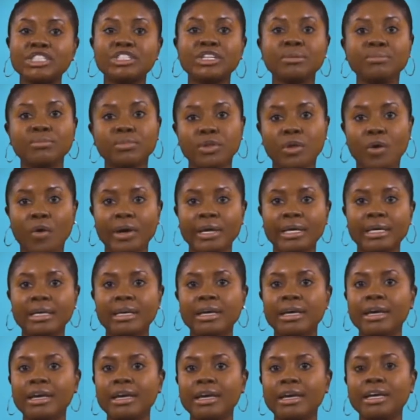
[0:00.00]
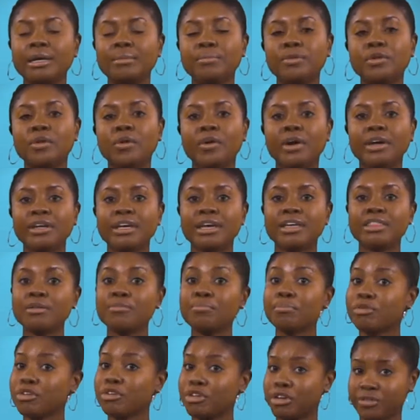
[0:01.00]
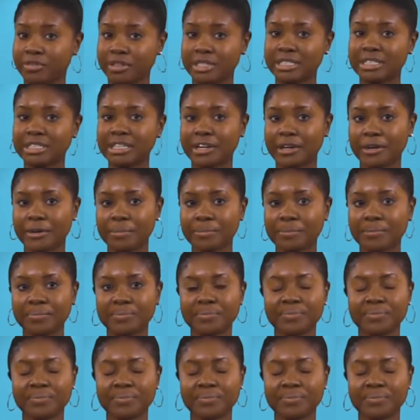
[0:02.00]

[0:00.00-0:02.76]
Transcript: employee employed in the previous year: